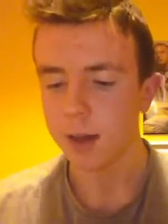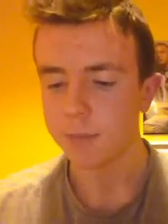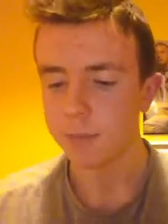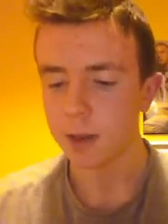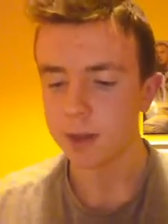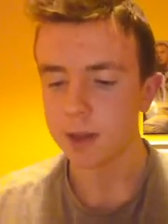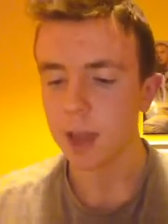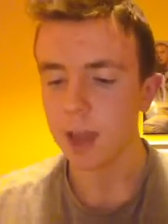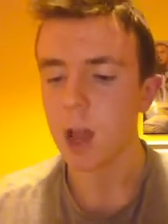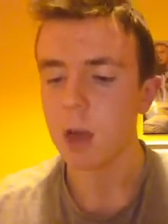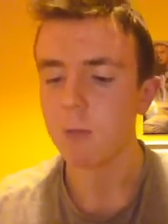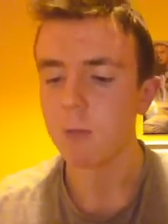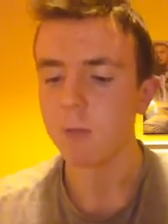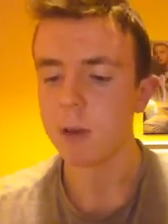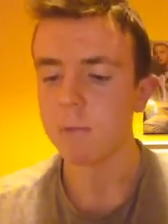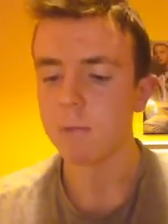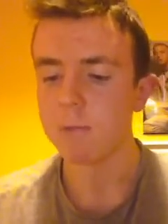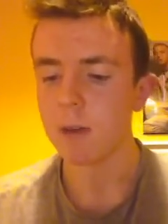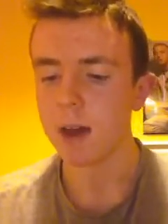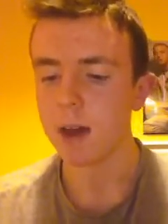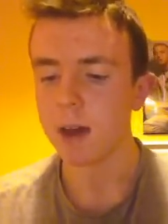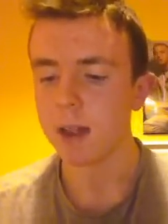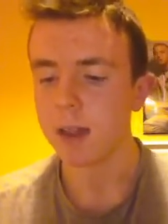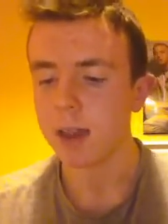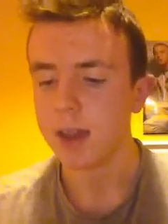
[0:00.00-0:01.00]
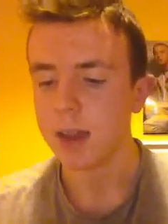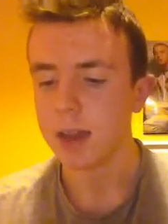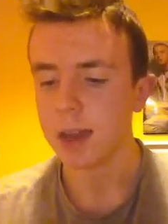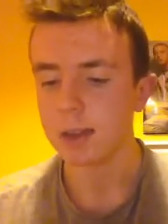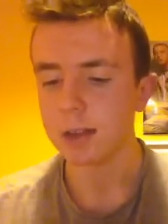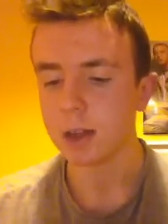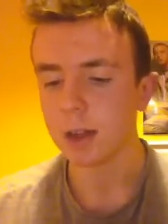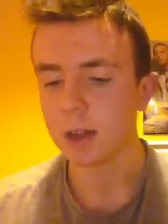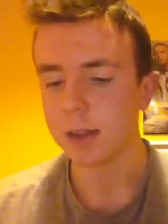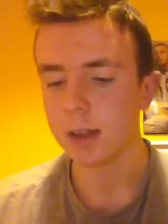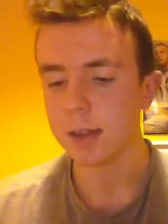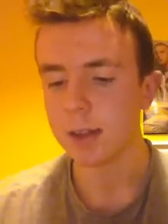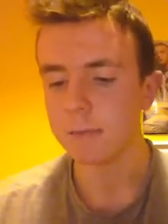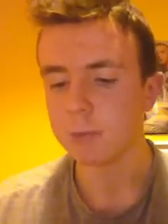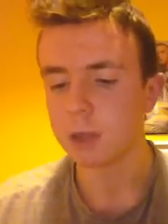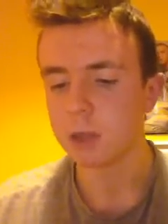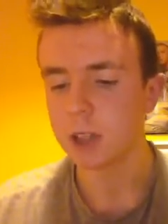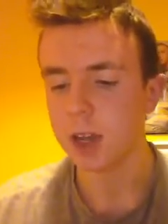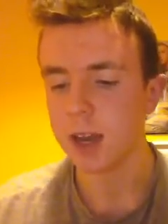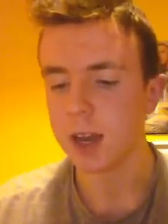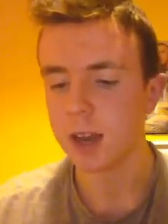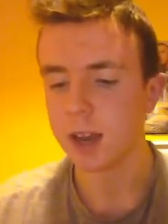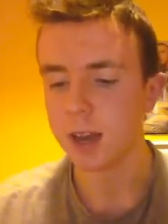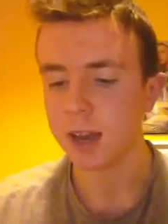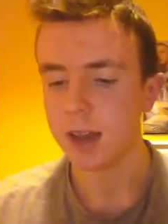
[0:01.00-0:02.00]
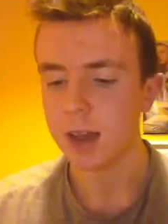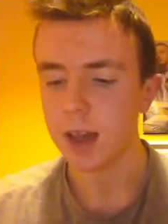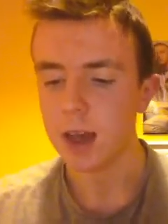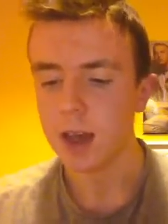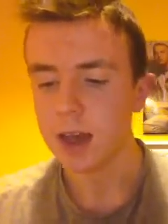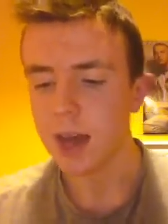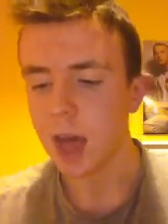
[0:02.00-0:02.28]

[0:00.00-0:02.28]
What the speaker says: But then we ran into Slim Shady.